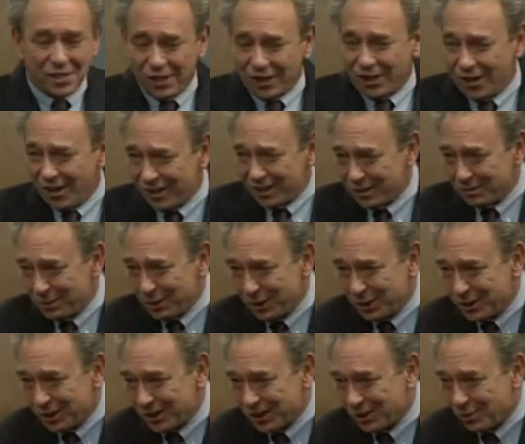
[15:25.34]
the
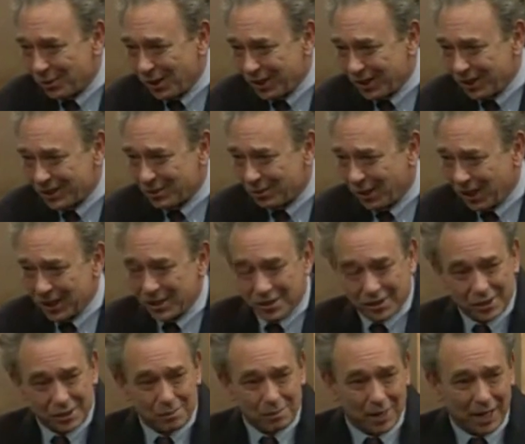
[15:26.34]
contribution Schweitzer
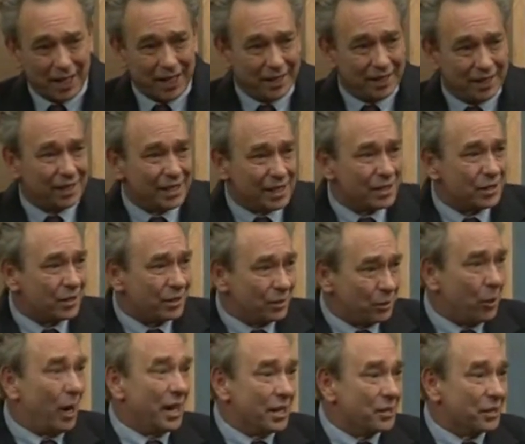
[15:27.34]
has made to this
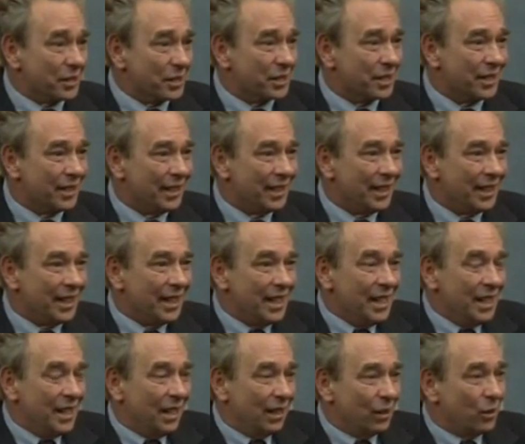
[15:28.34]
crisis.
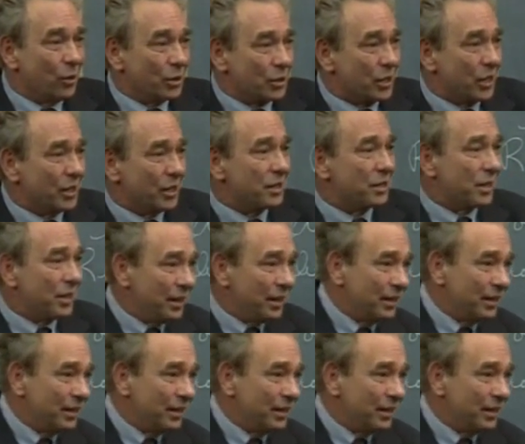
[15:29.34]
Of course, his